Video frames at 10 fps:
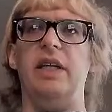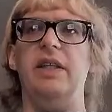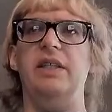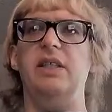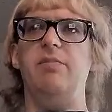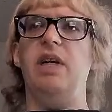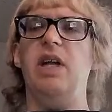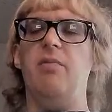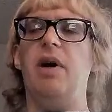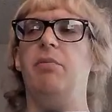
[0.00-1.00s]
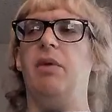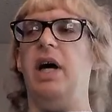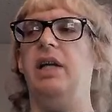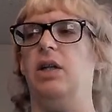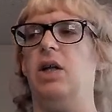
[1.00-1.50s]
And this has been on my
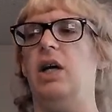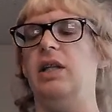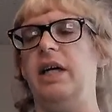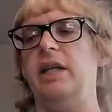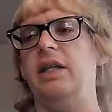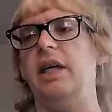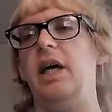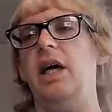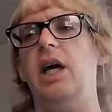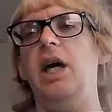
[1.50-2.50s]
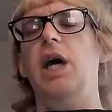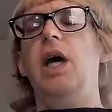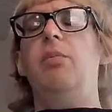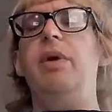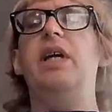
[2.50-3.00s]
mind a lot lately
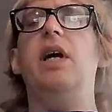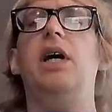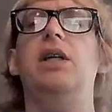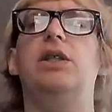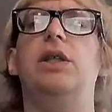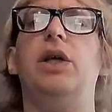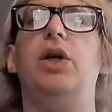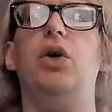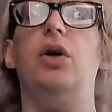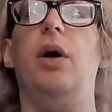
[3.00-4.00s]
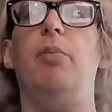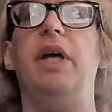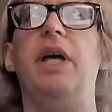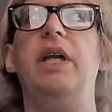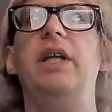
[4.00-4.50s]
because your
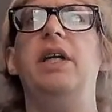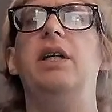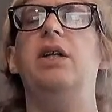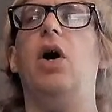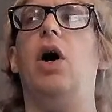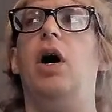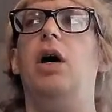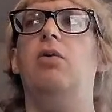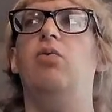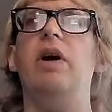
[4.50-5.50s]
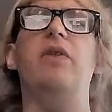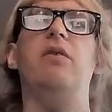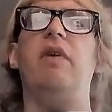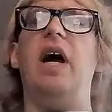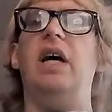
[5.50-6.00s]
opinion on whether
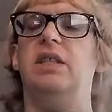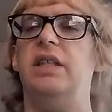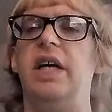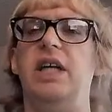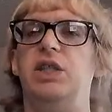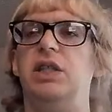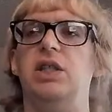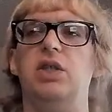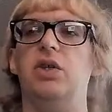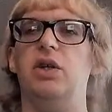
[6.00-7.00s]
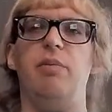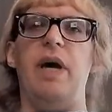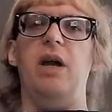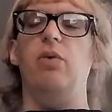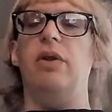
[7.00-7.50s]
vaccination is good or
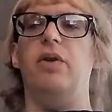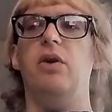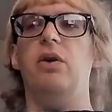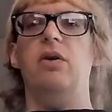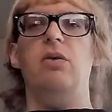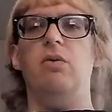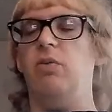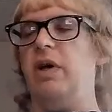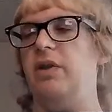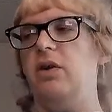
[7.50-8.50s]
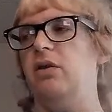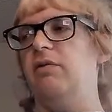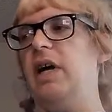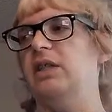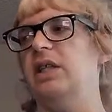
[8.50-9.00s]
bad, whether
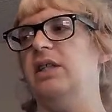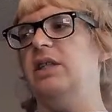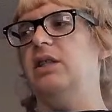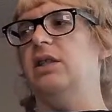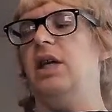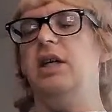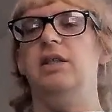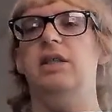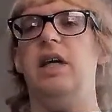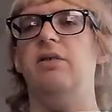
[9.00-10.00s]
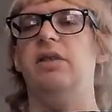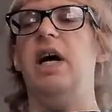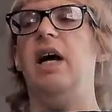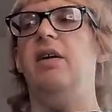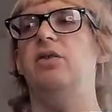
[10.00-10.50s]
vaccination saves
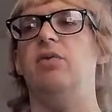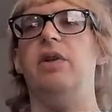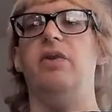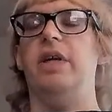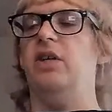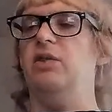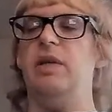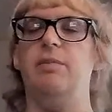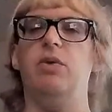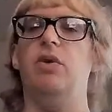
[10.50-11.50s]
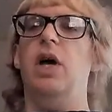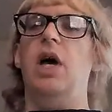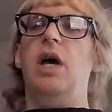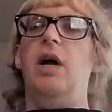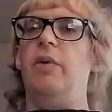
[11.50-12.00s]
lives or whether it kills people,
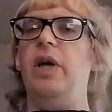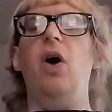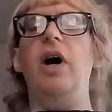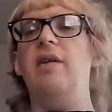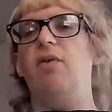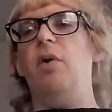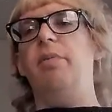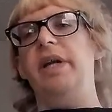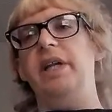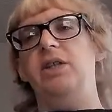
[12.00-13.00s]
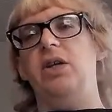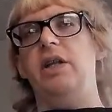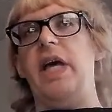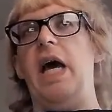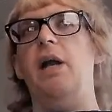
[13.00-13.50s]
we all have our opinions
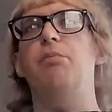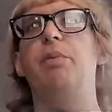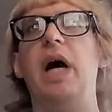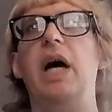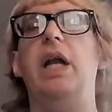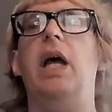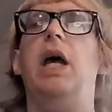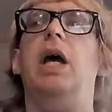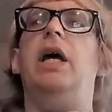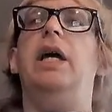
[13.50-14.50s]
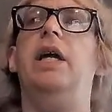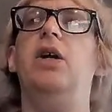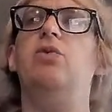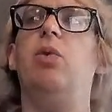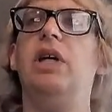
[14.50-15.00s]
on that. But
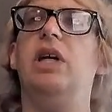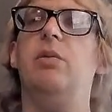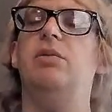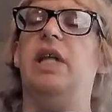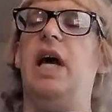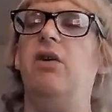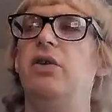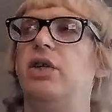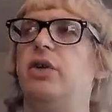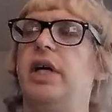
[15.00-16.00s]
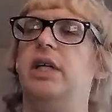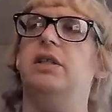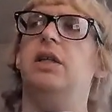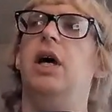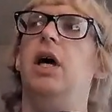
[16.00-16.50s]
here's what it comes down to
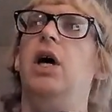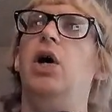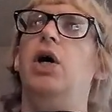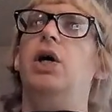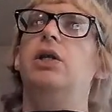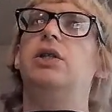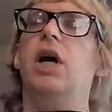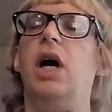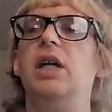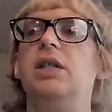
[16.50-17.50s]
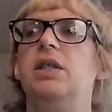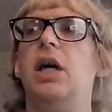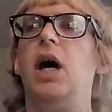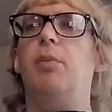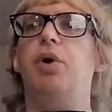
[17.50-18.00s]
is, does
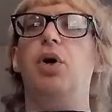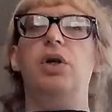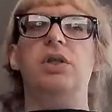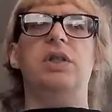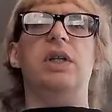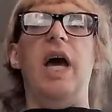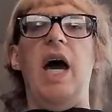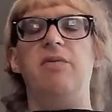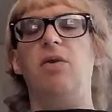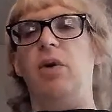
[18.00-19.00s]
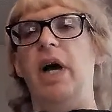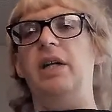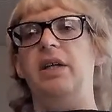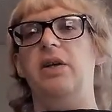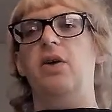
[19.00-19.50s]
a person have a
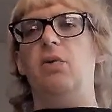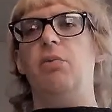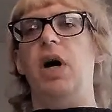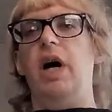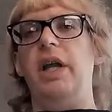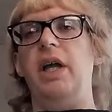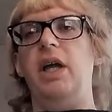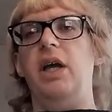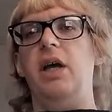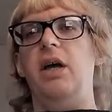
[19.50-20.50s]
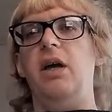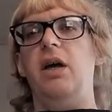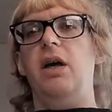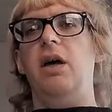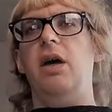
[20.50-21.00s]
right to their own body?
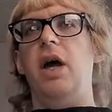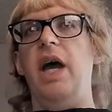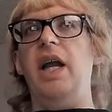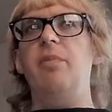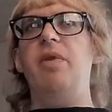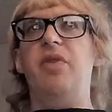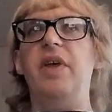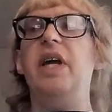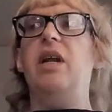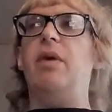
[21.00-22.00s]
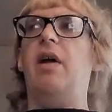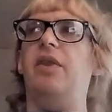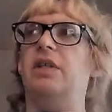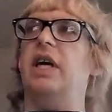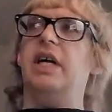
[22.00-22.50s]
And I've been thinking about
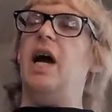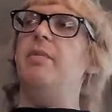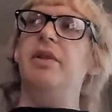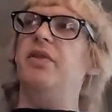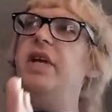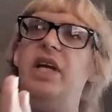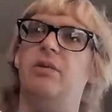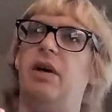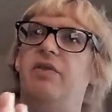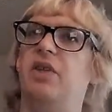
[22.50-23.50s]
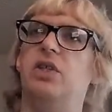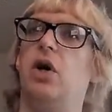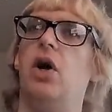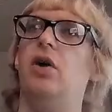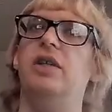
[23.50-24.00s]
this. I've been thinking about this hard.